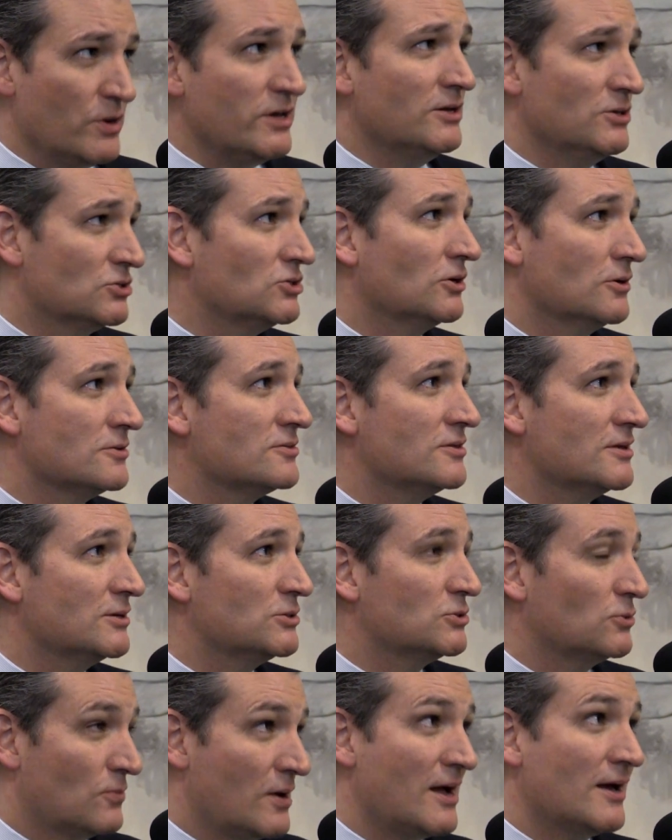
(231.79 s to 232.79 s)
We can turn
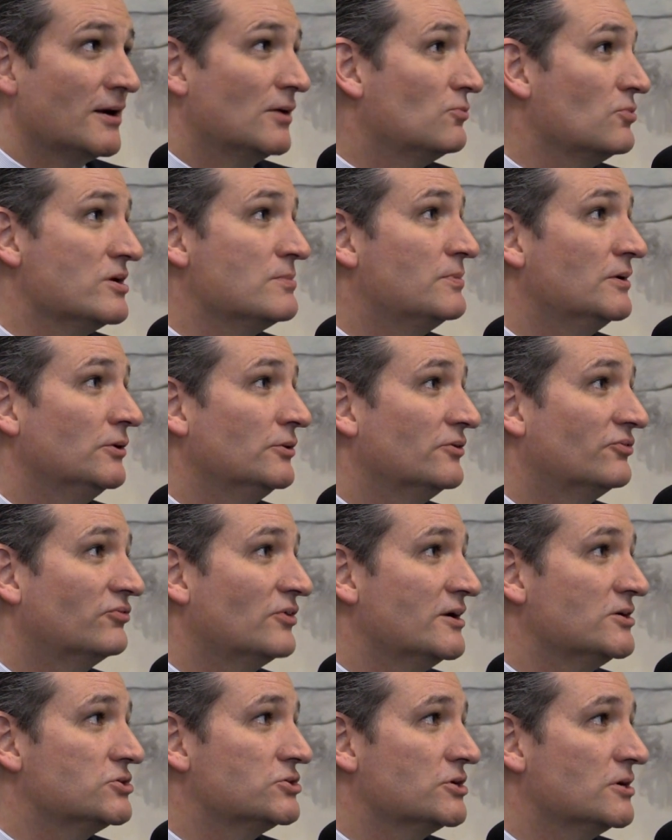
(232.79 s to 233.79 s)
things around and rebuild the
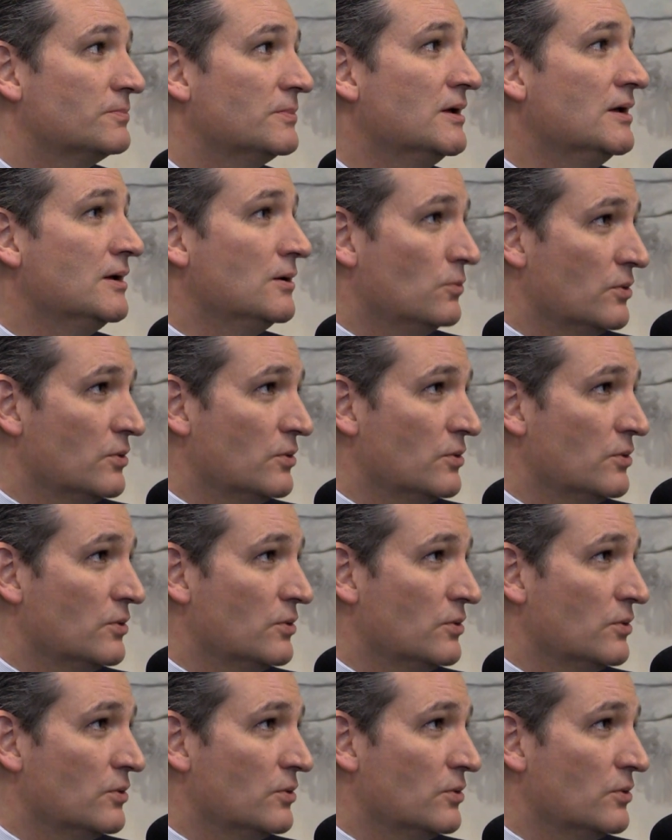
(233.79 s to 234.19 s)
friendship